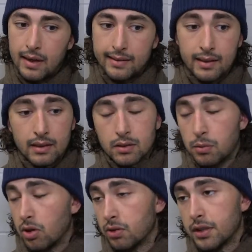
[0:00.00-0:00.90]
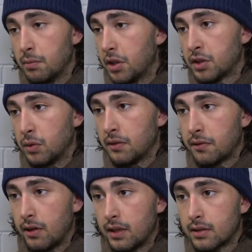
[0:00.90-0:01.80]
think tomorrow's a must-win for
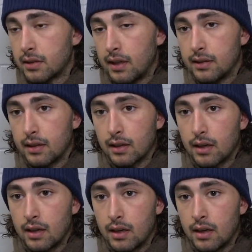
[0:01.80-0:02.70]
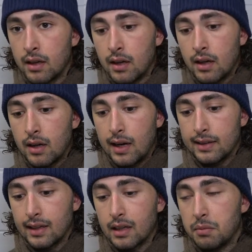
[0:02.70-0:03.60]
us. I think
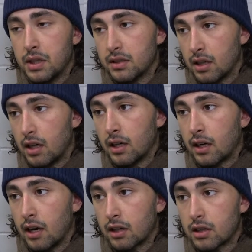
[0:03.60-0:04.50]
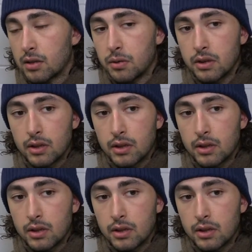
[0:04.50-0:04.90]
it builds a lot of character when you